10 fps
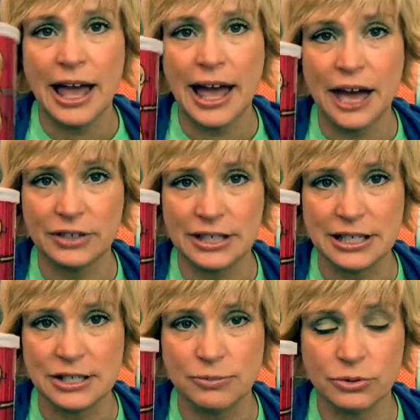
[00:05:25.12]
Half a
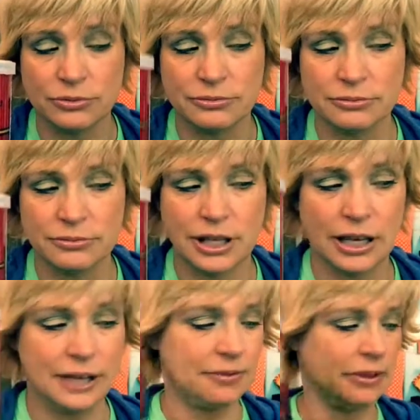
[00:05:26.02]
teaspoon,
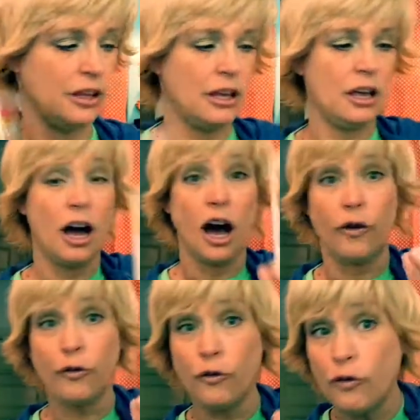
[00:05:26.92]
okay? A
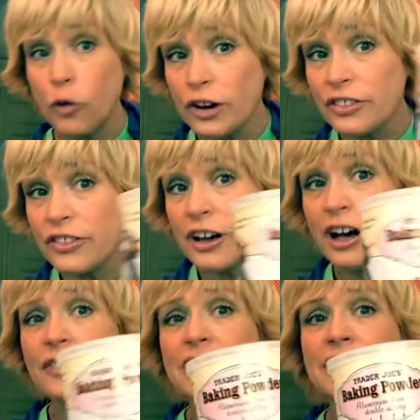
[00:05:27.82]
fourth
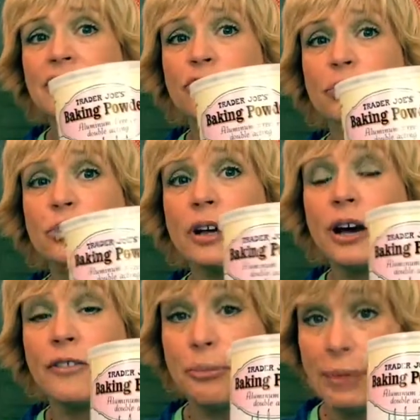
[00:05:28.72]
of a teaspoon
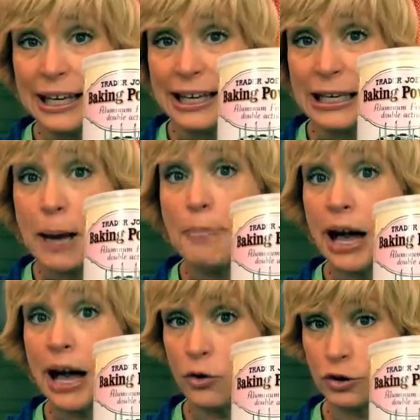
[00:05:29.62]
of the baking
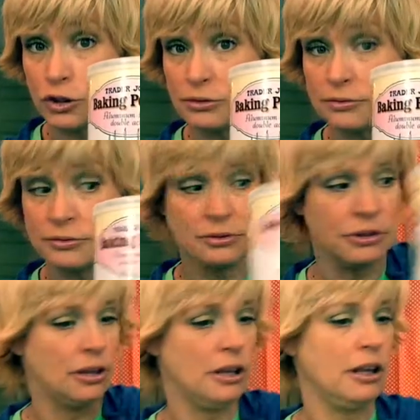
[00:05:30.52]
powder.
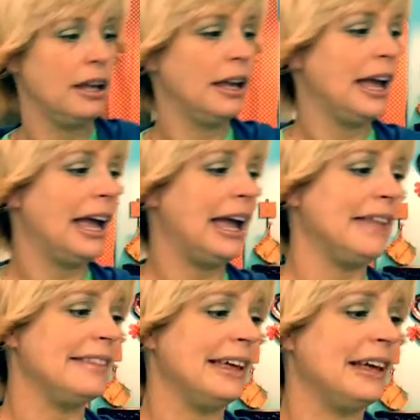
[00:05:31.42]

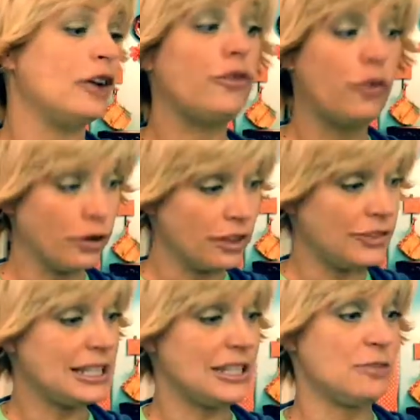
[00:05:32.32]
And then a fourth of a
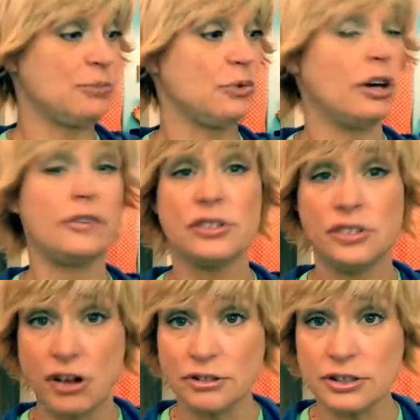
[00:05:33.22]
teaspoon of
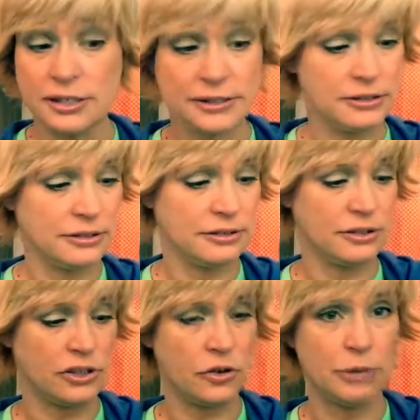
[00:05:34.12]
salt.
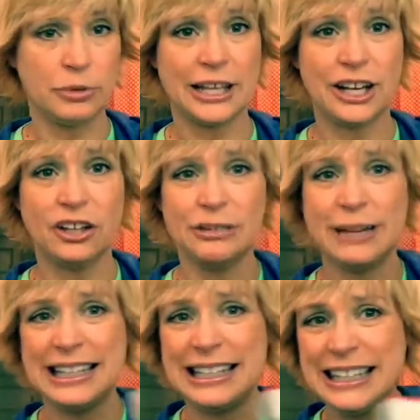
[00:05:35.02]
And so I put that all in
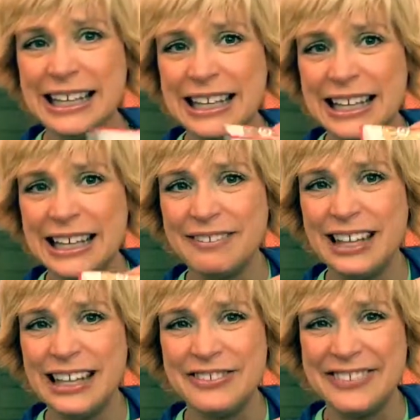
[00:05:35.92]
my little
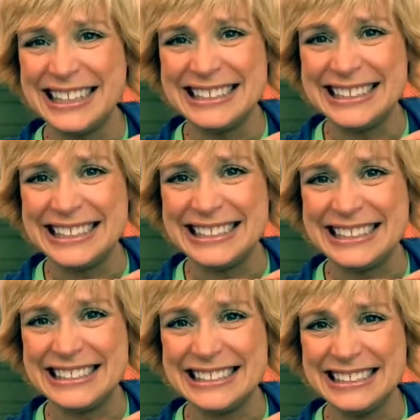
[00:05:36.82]
fancy
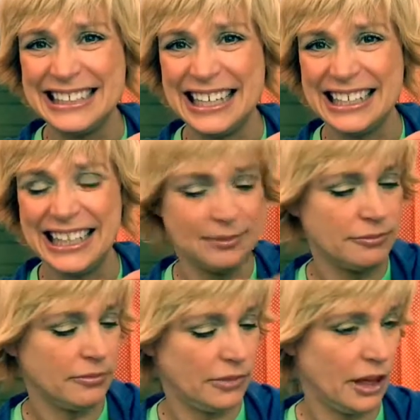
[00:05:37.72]
dishes. You like that?
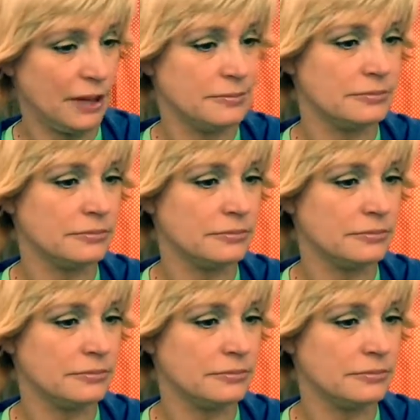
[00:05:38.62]
Okay.